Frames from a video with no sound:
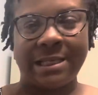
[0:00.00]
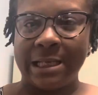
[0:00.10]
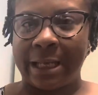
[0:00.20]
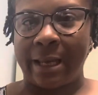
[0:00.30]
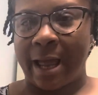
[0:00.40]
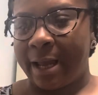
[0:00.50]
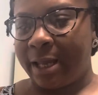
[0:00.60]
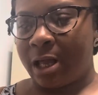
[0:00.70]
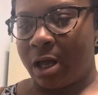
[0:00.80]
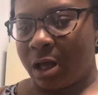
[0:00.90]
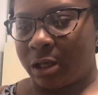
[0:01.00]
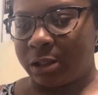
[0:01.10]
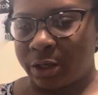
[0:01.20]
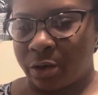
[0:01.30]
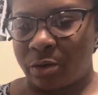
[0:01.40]
looking like, uh,
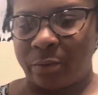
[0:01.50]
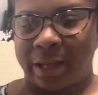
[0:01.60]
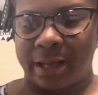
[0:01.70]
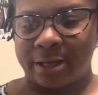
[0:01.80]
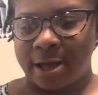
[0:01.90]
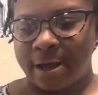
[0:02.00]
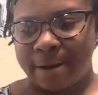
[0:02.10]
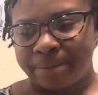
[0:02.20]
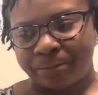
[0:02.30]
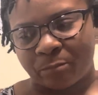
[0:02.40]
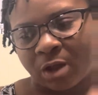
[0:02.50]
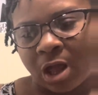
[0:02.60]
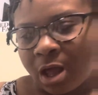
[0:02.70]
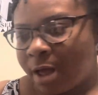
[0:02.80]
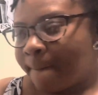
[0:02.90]
you know, and um,
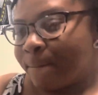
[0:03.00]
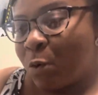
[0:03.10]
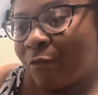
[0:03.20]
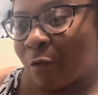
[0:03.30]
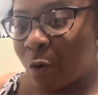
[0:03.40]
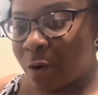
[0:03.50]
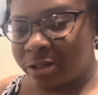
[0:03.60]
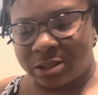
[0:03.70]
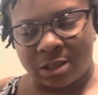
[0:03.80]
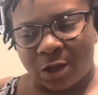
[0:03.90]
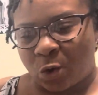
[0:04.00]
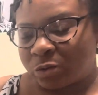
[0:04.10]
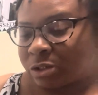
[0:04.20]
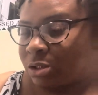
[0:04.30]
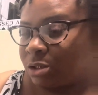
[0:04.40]
move on to
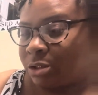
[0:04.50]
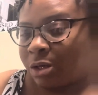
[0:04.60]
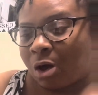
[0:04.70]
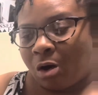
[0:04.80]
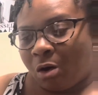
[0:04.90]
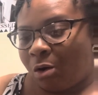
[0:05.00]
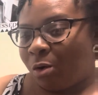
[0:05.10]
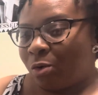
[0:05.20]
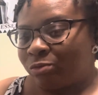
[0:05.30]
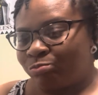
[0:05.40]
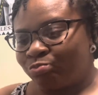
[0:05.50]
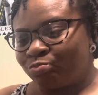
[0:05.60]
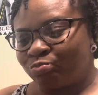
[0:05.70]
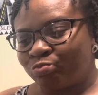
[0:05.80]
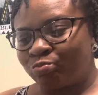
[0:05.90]
those good old
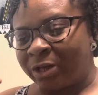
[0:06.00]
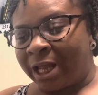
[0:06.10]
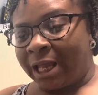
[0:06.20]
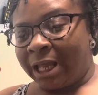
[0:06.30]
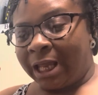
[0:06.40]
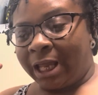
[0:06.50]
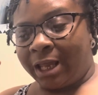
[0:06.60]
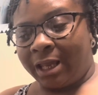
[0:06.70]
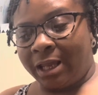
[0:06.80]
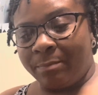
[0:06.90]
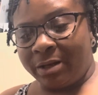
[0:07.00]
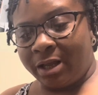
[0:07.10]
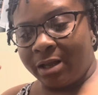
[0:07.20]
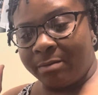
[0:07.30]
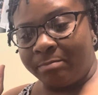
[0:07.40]

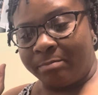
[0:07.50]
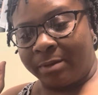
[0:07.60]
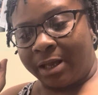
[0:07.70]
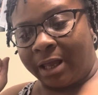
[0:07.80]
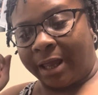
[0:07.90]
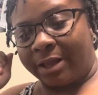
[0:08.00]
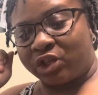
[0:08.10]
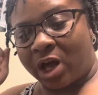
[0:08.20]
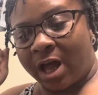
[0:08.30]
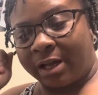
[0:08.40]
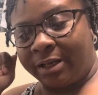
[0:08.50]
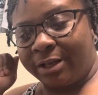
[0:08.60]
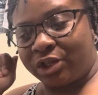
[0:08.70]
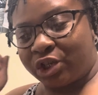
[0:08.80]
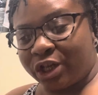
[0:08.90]
M&M and
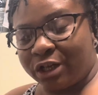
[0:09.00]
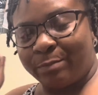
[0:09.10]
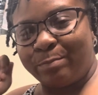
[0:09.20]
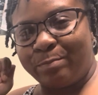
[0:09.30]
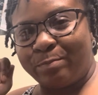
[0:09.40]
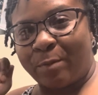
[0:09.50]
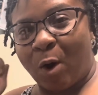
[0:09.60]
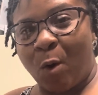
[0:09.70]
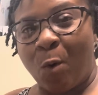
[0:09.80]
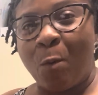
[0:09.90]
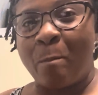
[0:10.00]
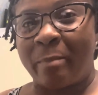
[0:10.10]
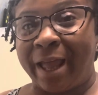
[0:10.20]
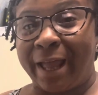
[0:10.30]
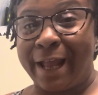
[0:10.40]
chocolate chip
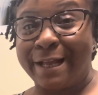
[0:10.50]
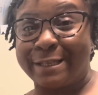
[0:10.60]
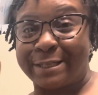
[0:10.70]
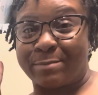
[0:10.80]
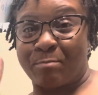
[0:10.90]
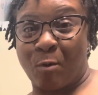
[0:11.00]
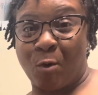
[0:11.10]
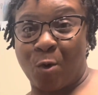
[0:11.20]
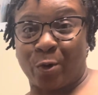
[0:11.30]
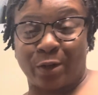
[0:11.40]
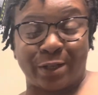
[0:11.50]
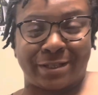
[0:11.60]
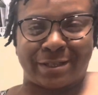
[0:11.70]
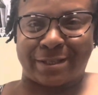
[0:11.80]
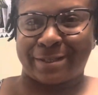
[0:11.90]
homemade
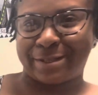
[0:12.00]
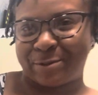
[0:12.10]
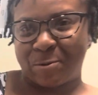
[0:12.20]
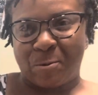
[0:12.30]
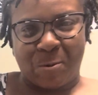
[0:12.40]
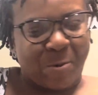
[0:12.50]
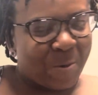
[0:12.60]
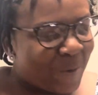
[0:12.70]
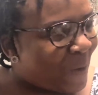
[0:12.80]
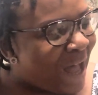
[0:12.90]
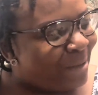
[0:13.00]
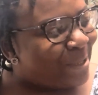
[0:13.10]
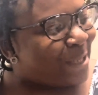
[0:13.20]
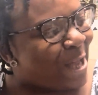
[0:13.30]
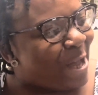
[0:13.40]
s'mores. Ooh, I'm
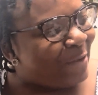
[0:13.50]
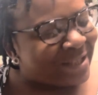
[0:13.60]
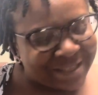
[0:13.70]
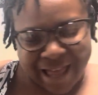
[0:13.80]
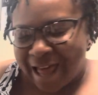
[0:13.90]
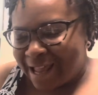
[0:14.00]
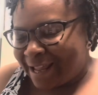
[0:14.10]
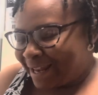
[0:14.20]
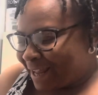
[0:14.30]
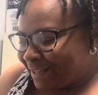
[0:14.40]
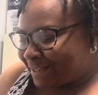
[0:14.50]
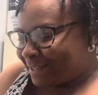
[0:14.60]
so excited.